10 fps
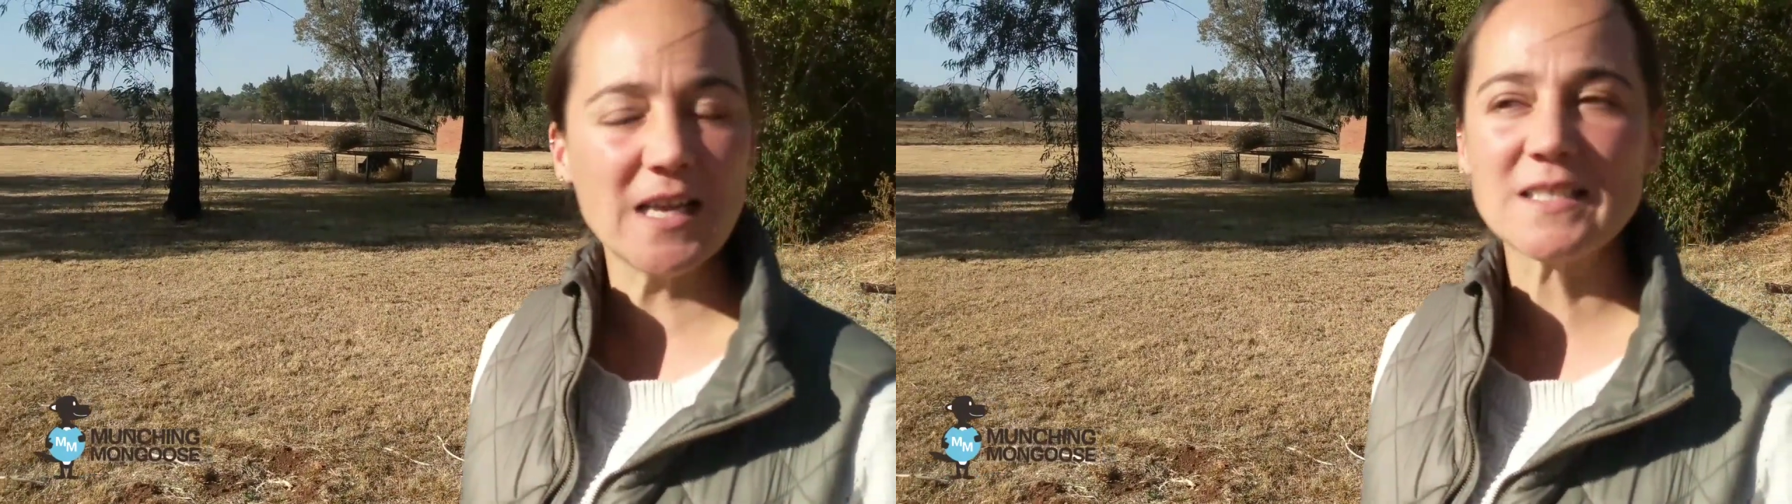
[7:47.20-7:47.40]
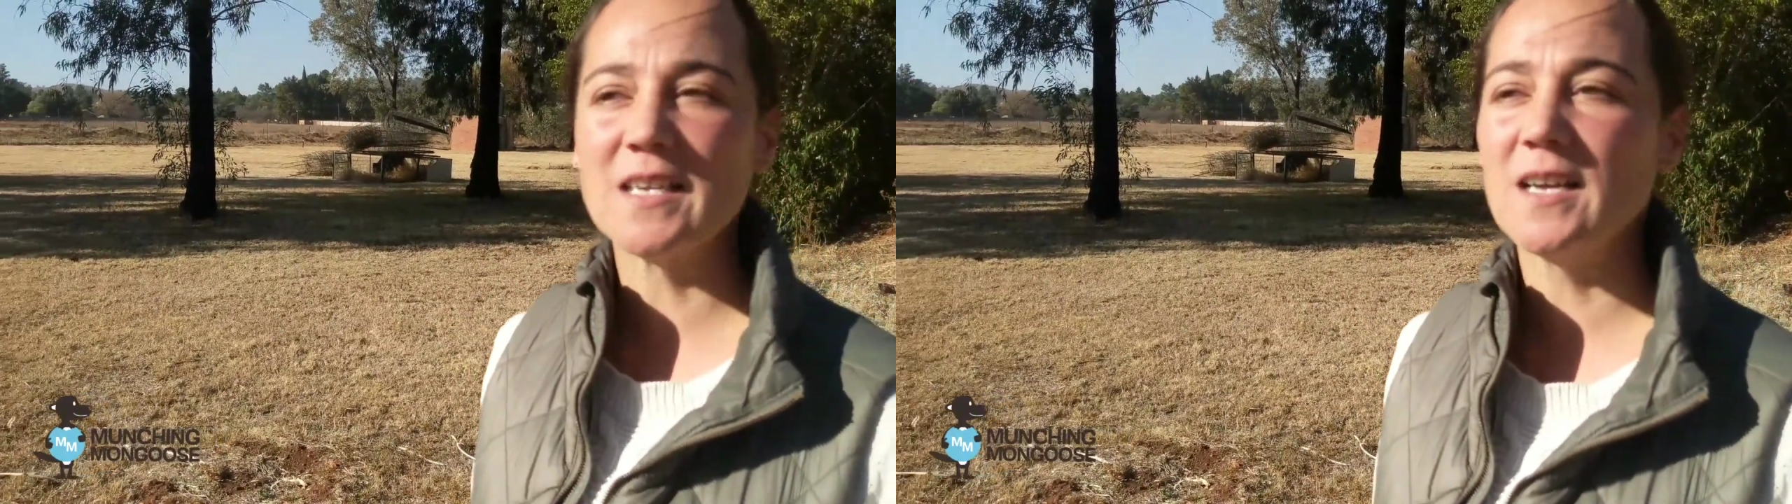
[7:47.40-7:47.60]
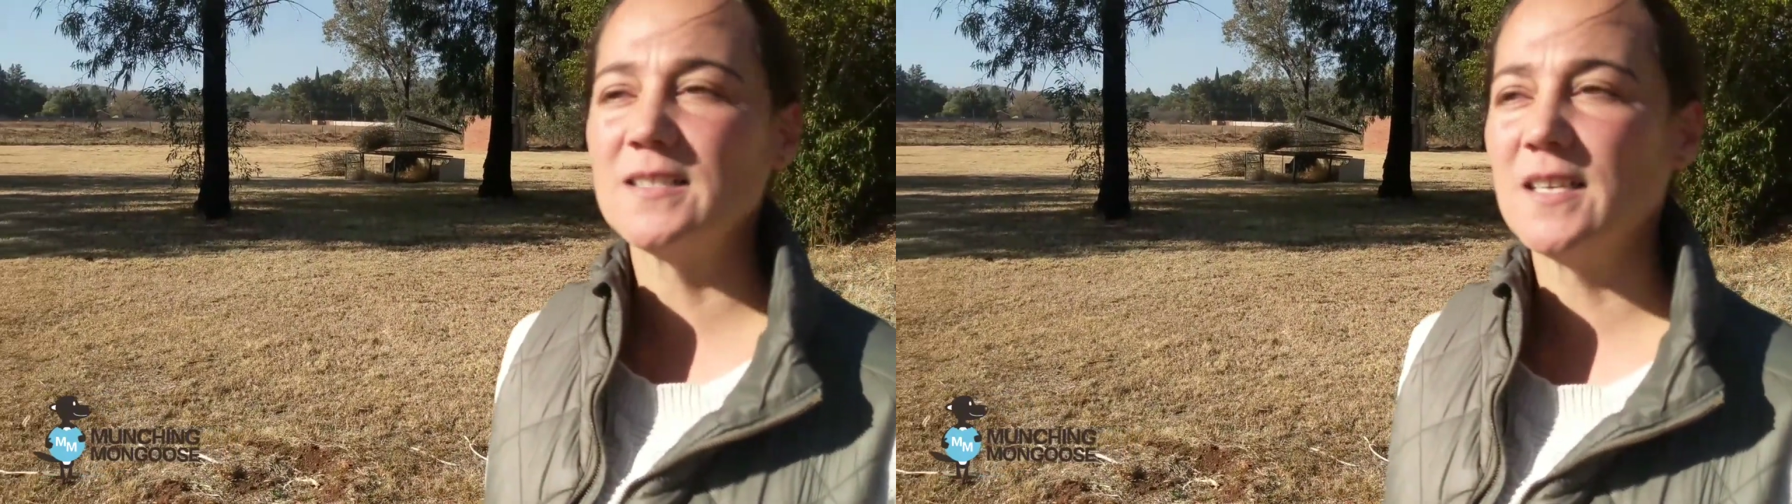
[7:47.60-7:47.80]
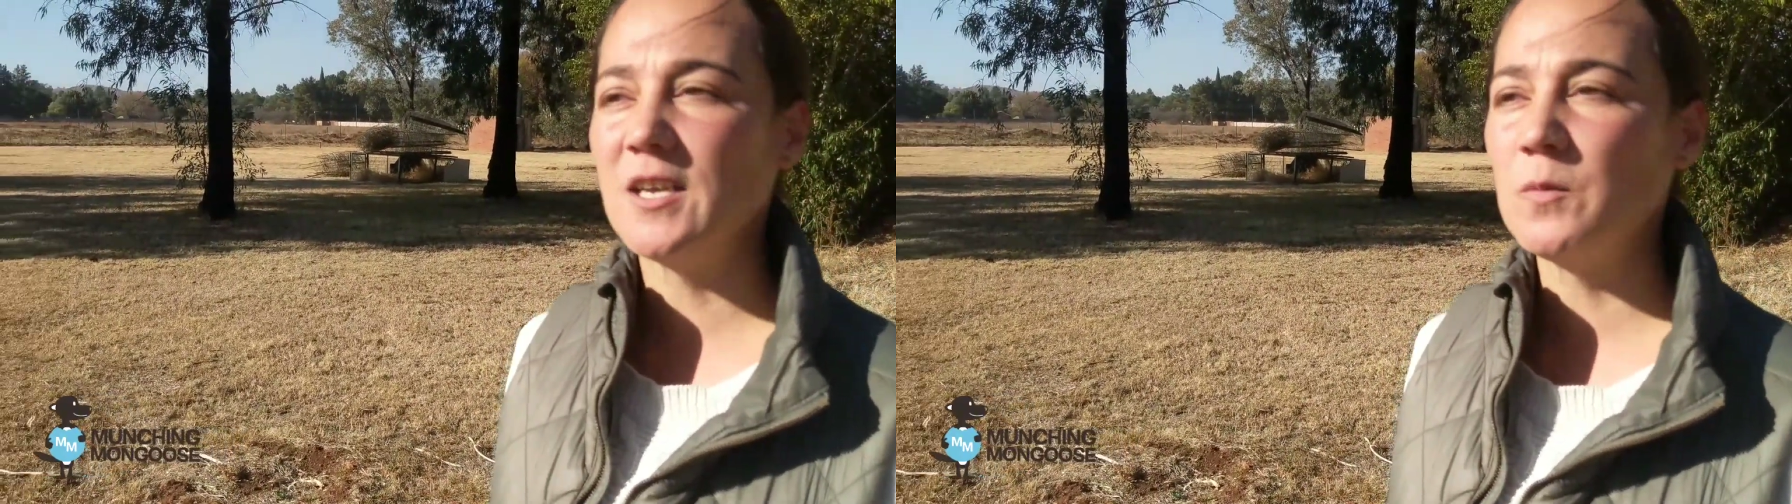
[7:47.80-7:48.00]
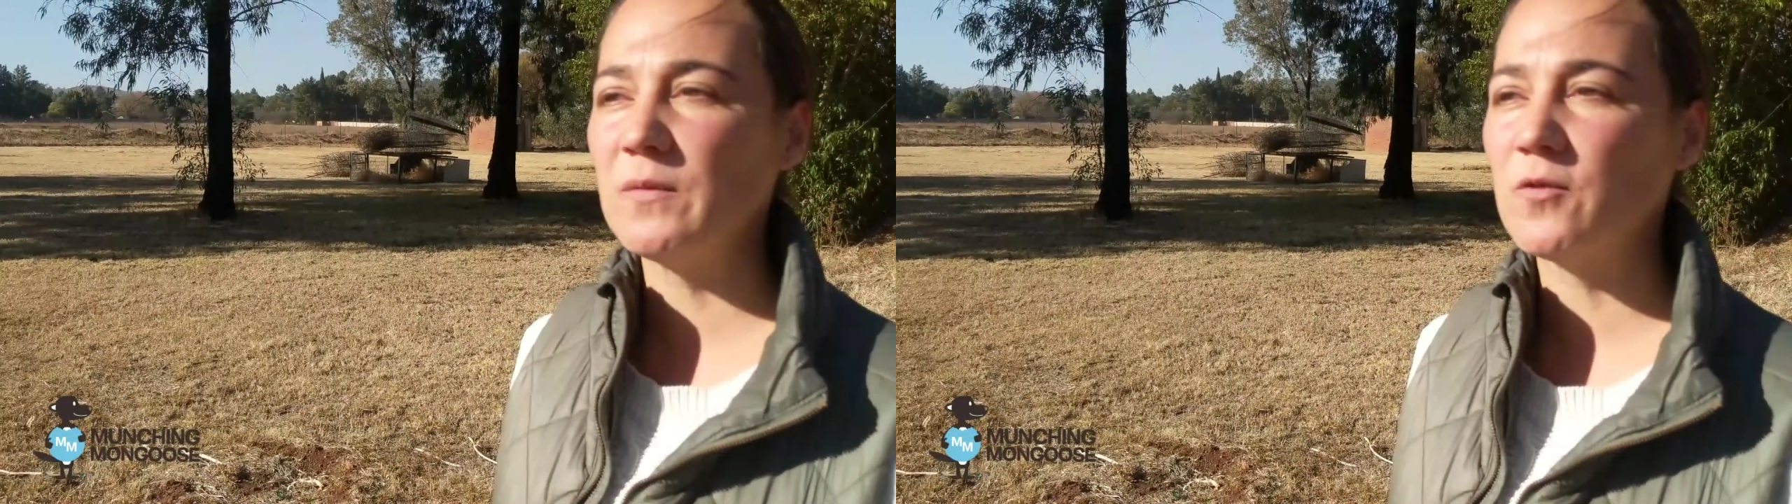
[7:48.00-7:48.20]
really
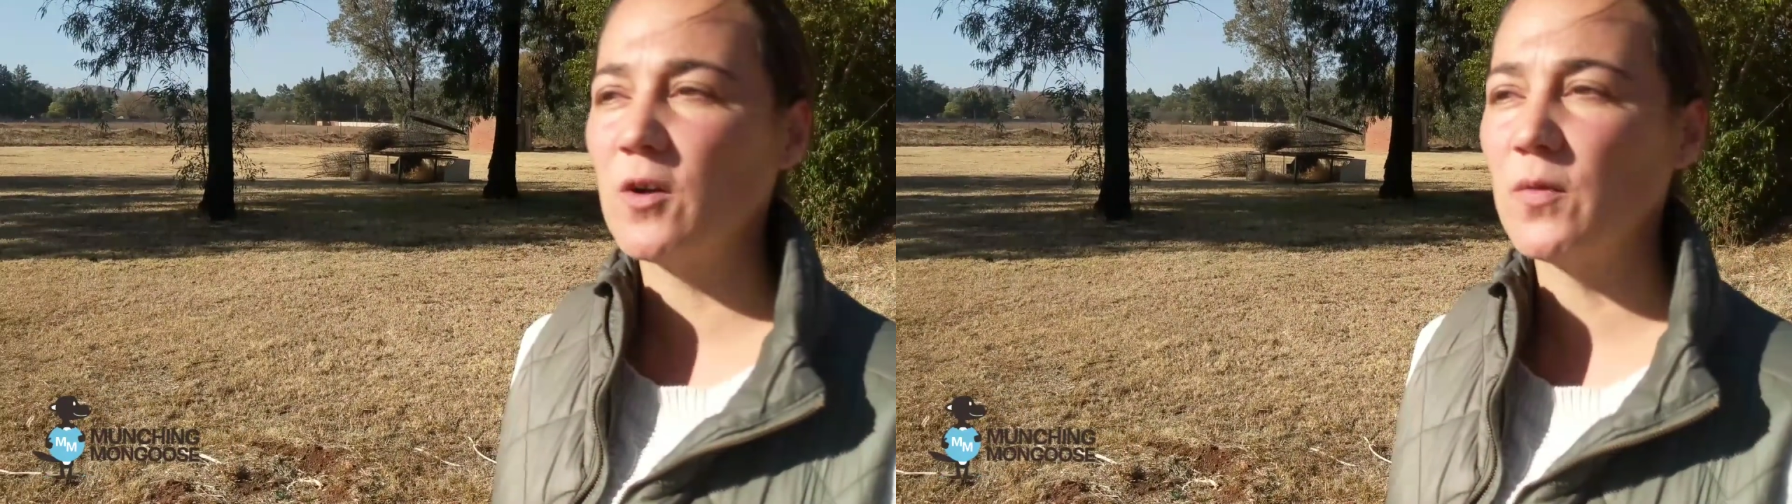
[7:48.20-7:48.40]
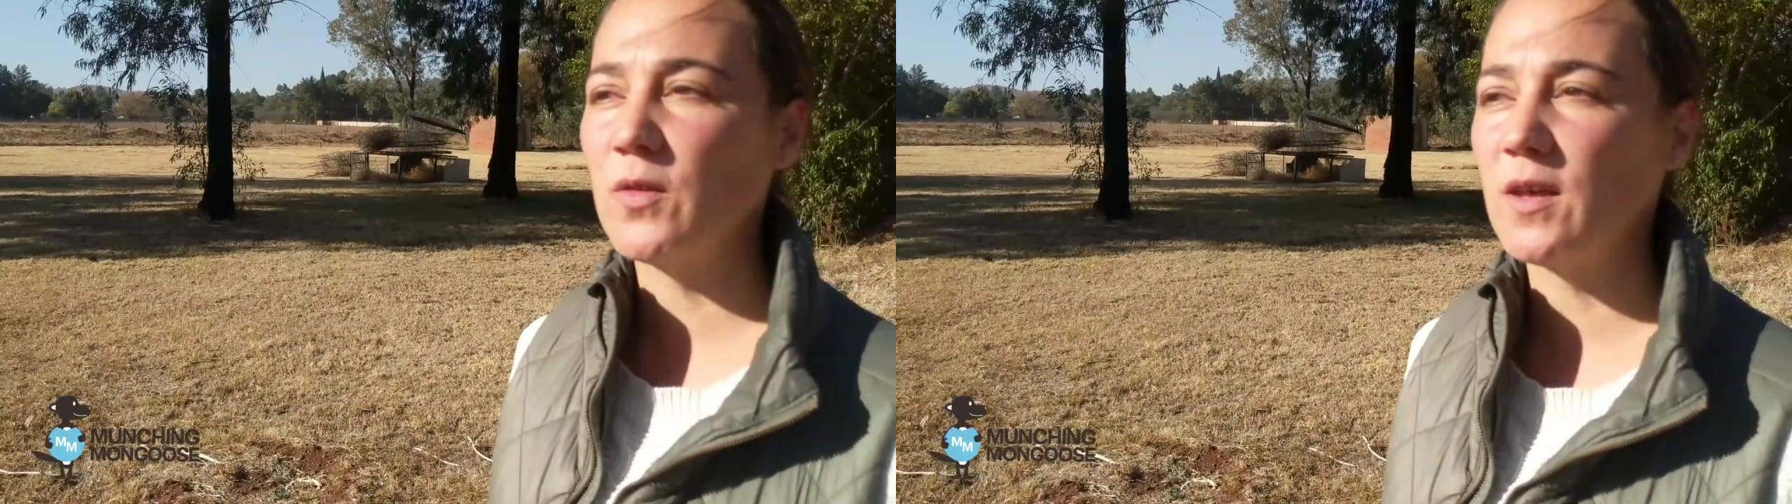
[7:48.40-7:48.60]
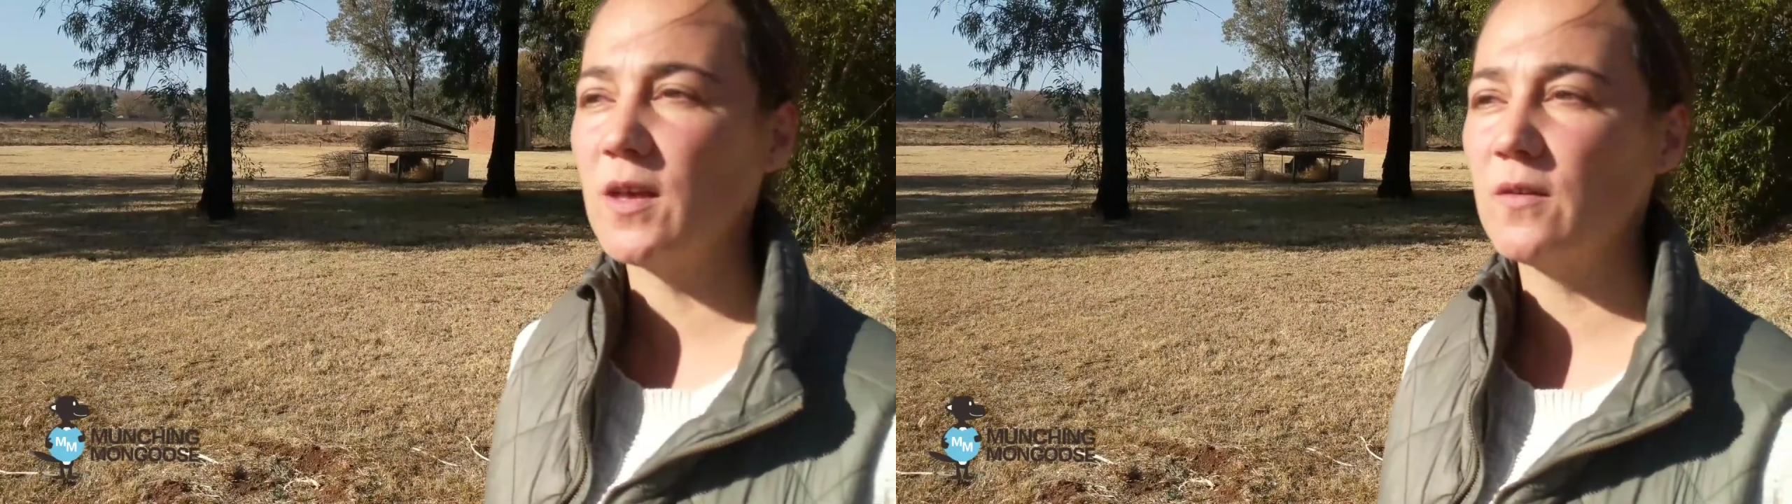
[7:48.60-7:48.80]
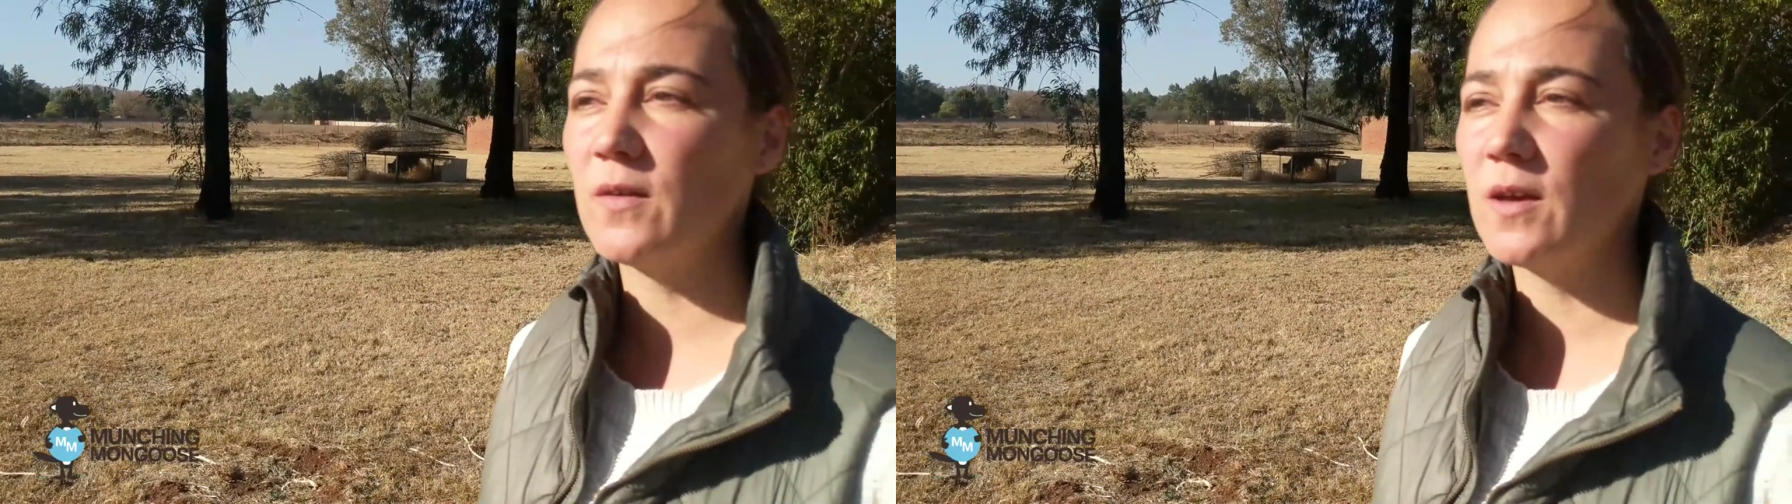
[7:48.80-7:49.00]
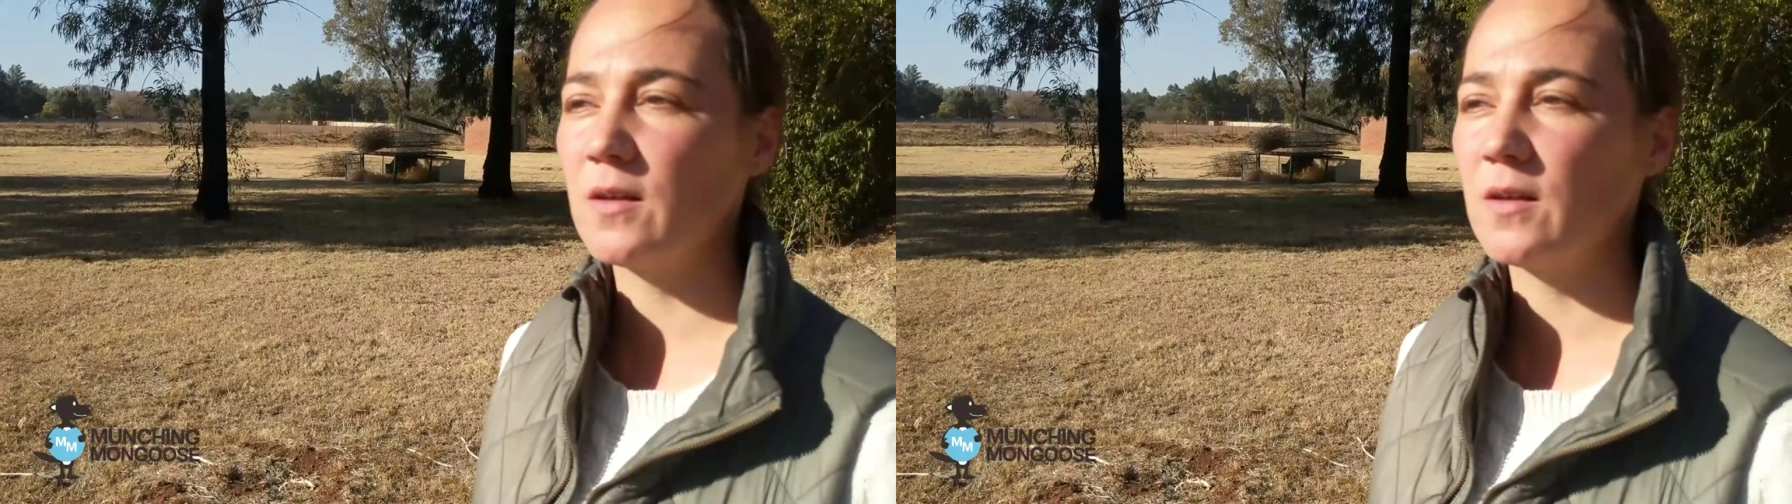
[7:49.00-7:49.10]
exciting. We've got the